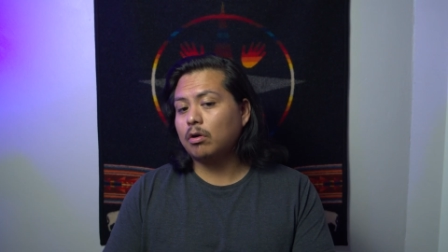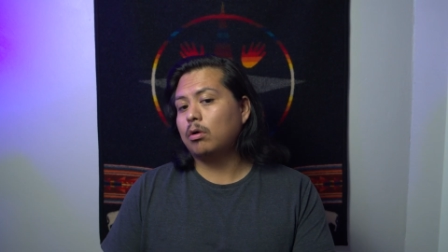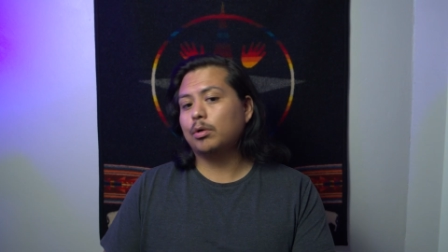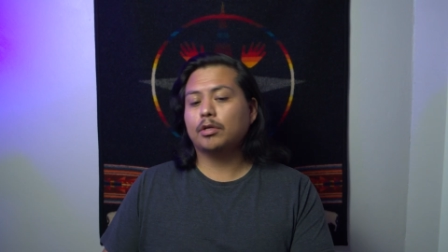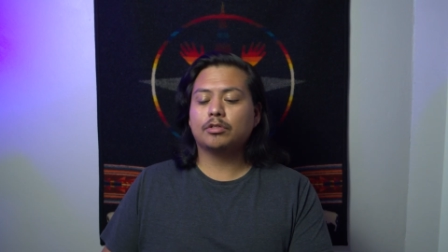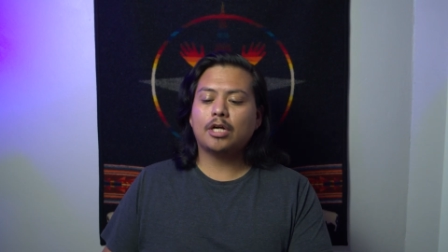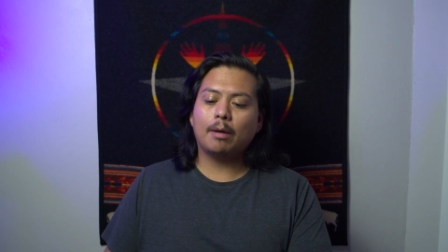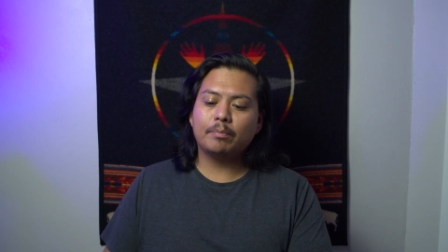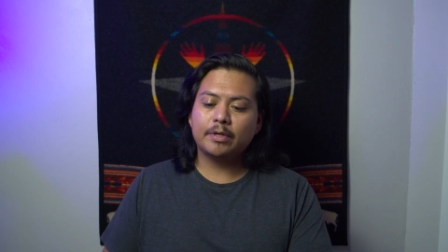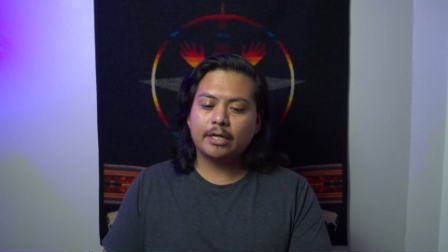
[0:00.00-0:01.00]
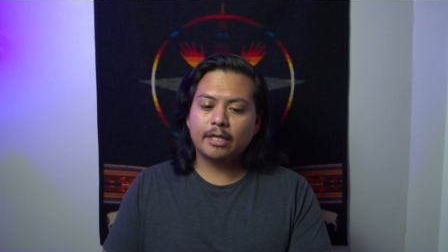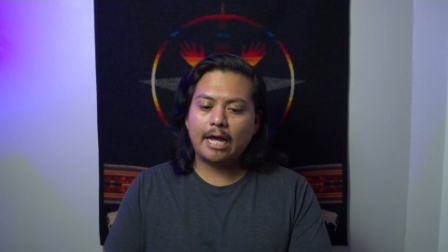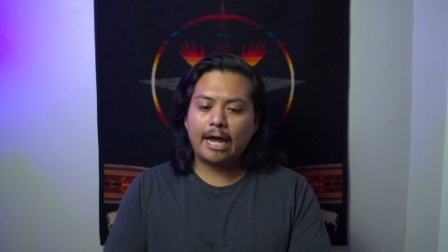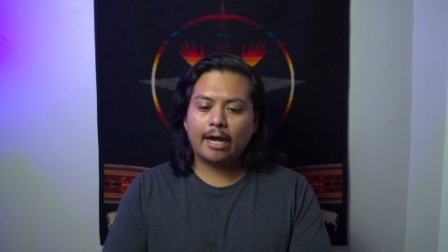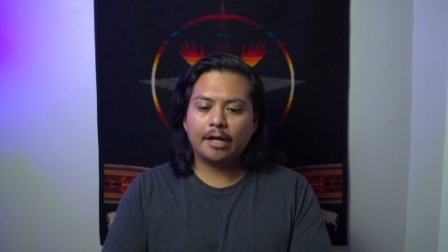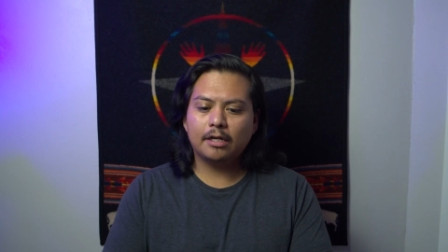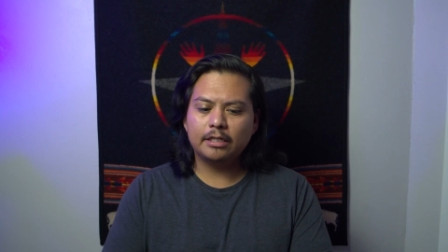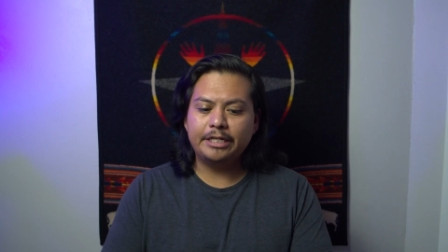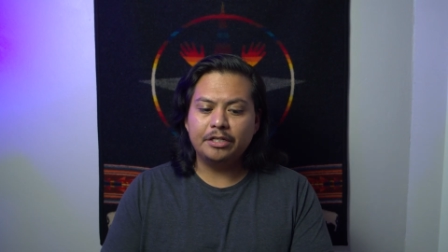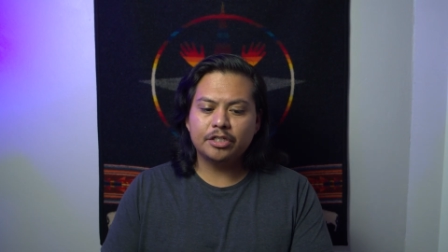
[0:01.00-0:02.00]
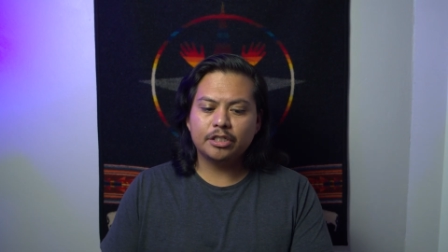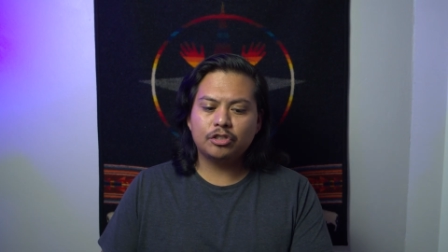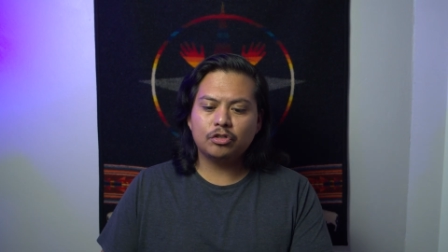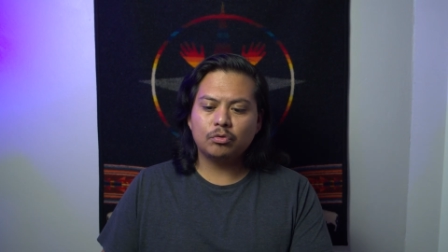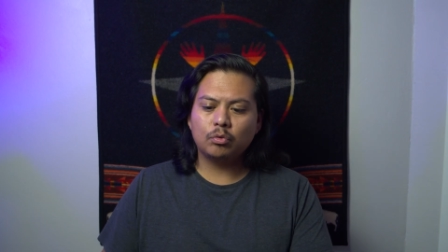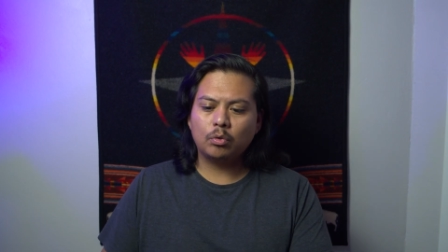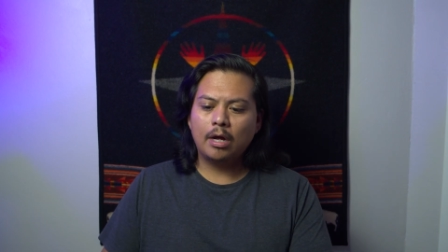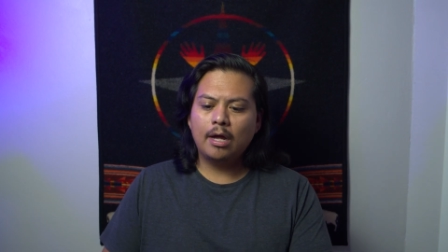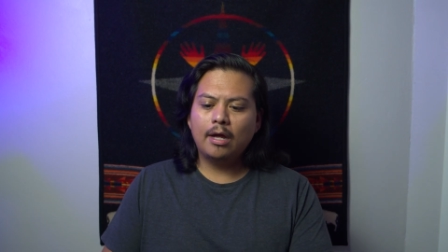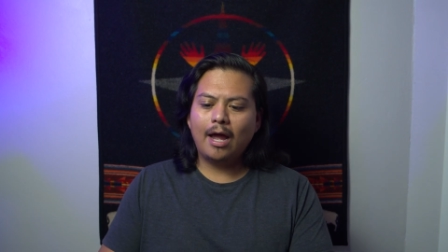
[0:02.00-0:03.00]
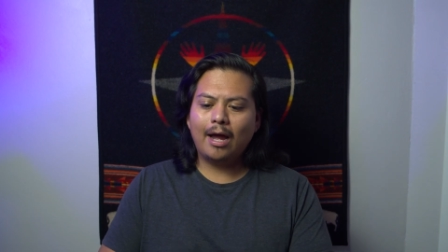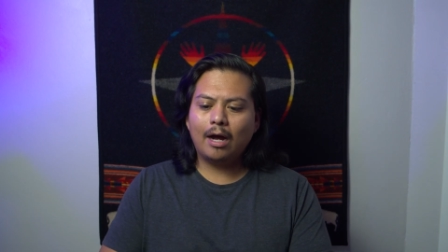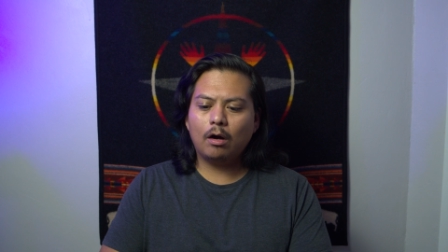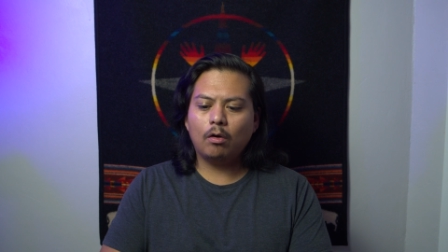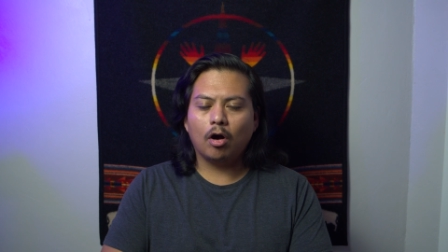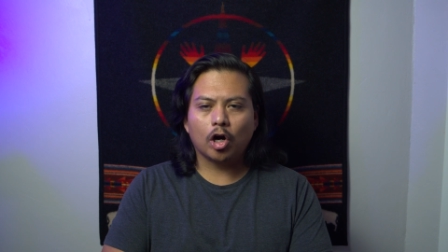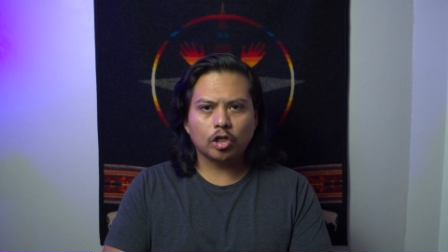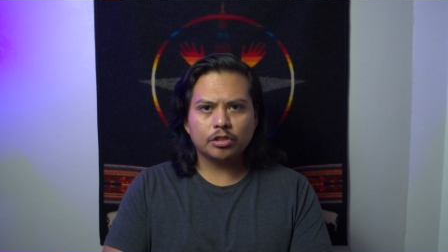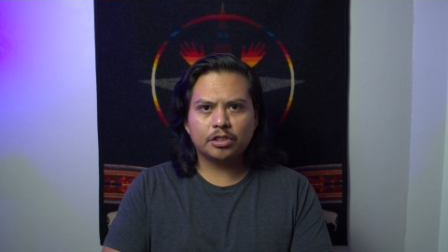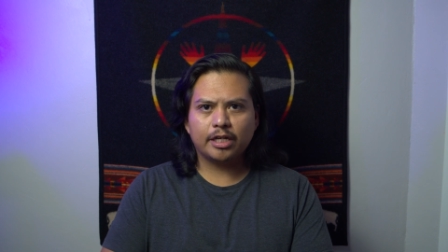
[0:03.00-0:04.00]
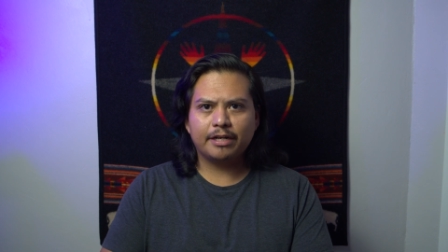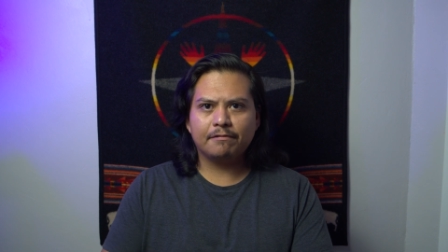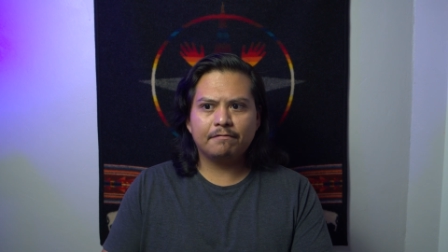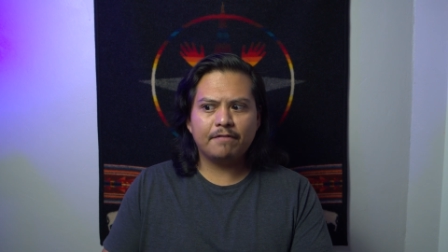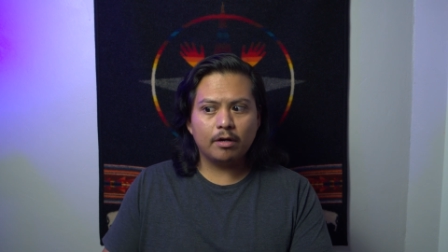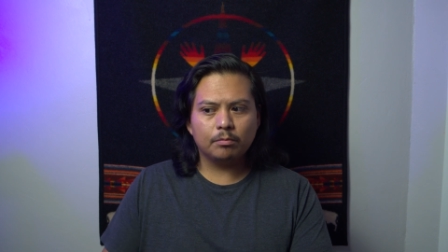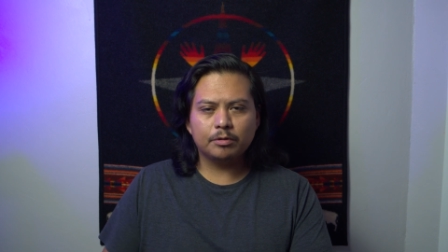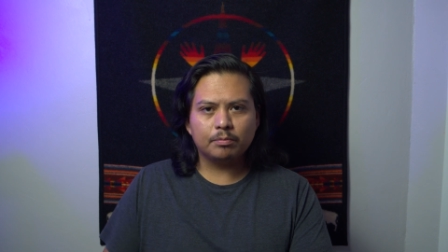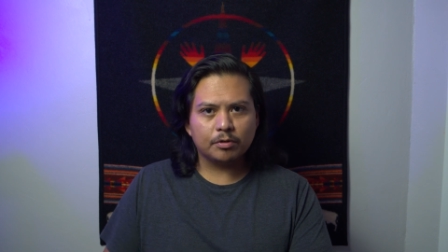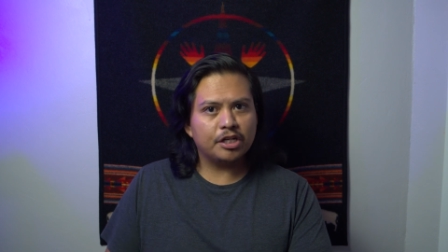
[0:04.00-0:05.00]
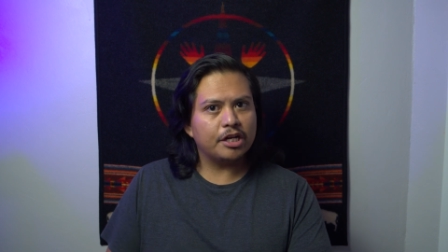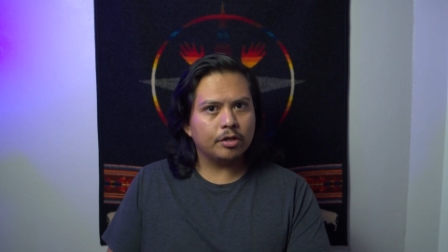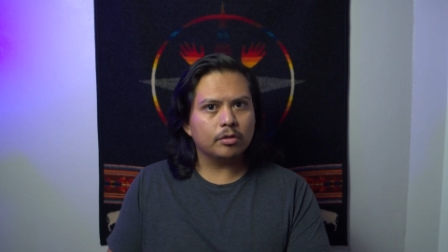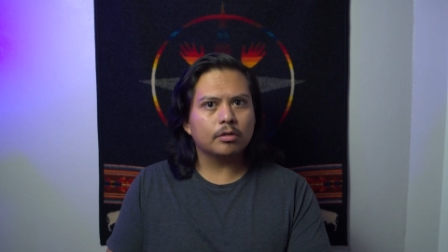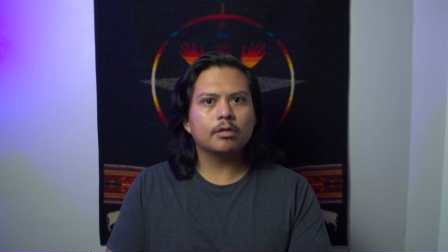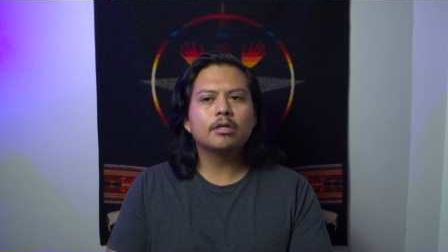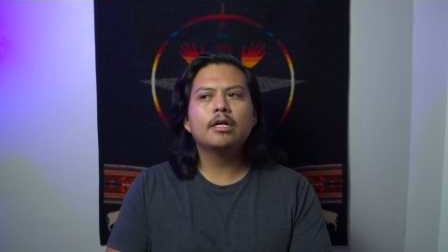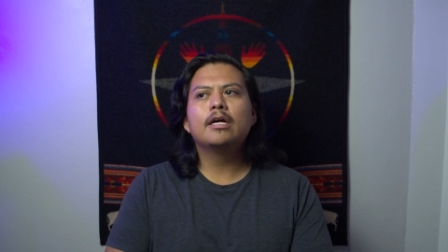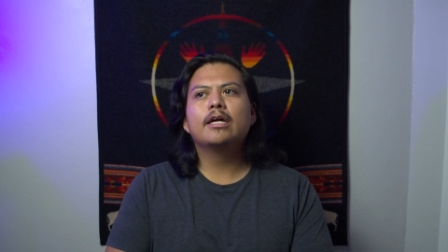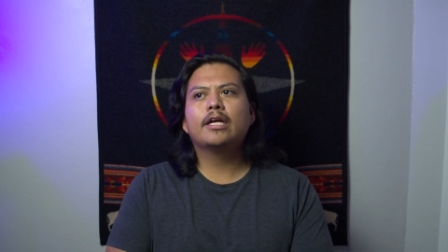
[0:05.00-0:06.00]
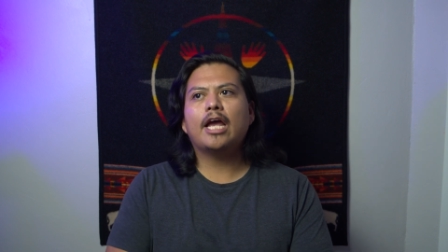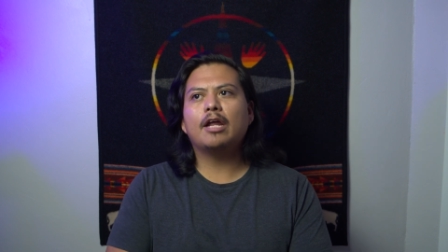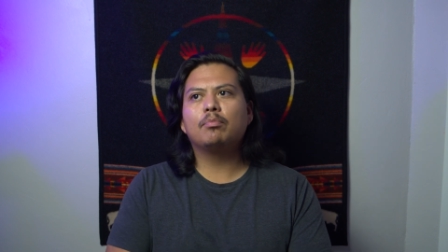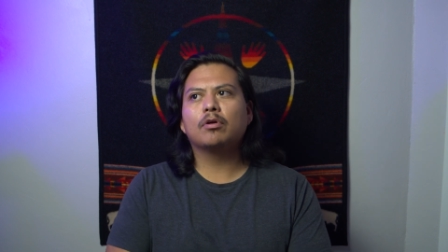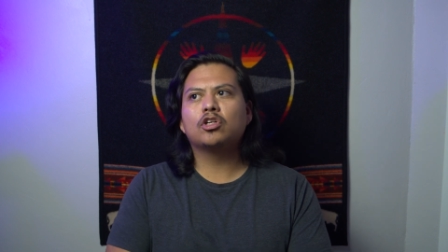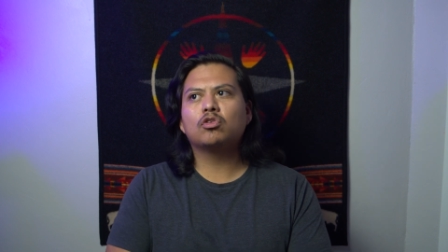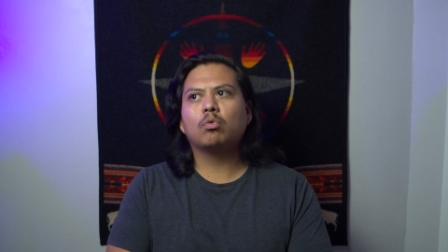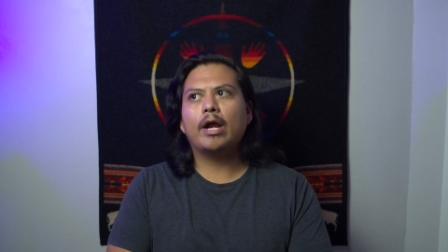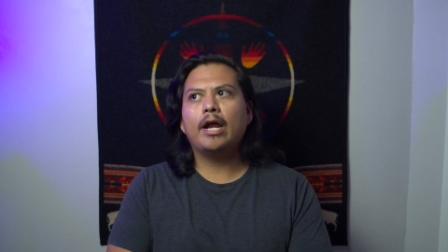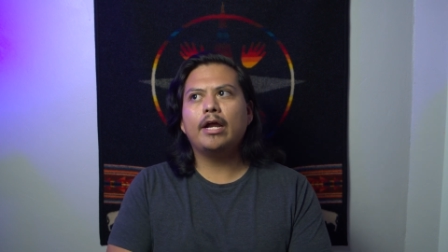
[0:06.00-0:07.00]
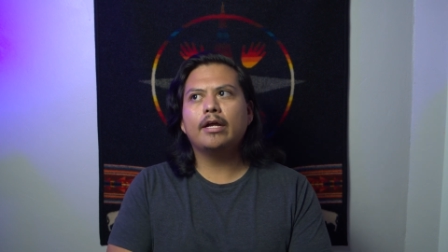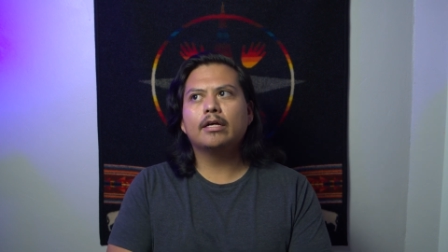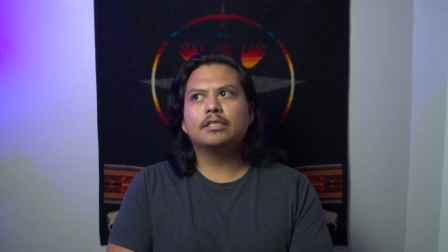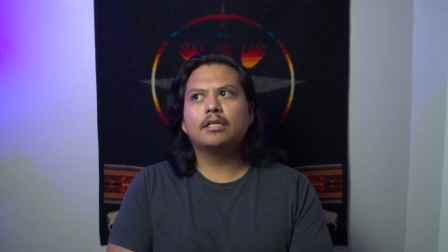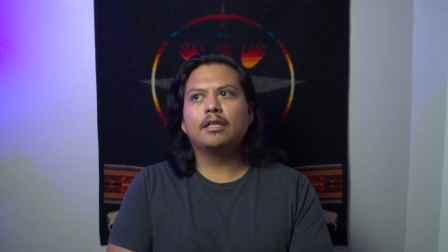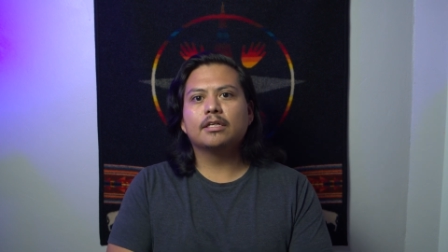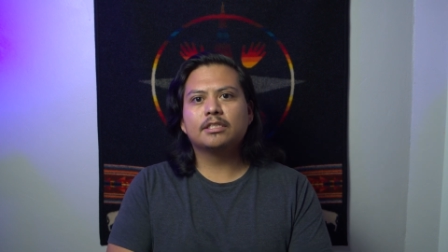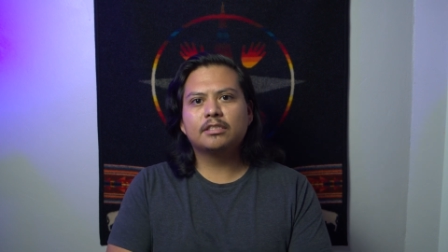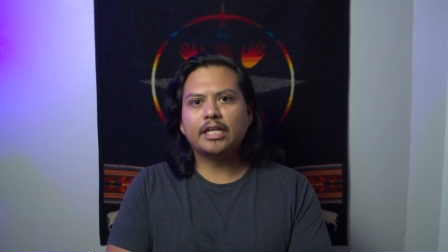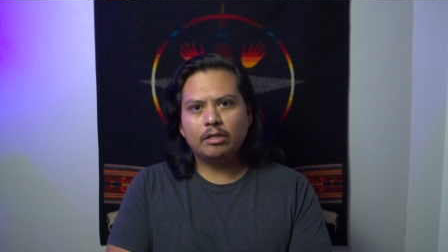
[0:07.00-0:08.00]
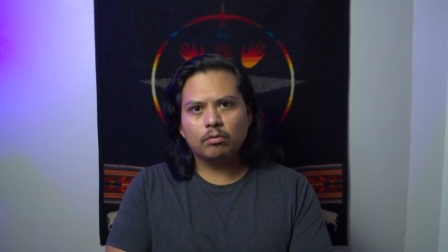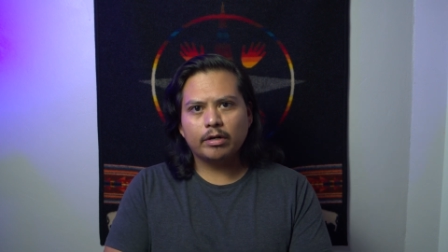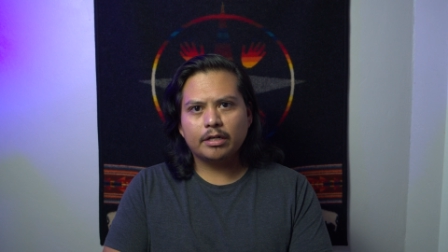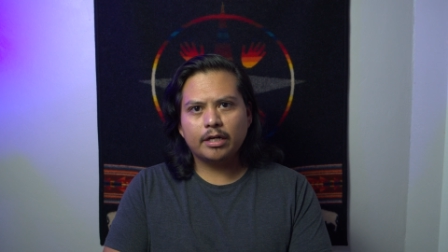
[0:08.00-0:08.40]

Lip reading: is a whole nother topic that kind of leans into how arts and film in particular can portray the sacred.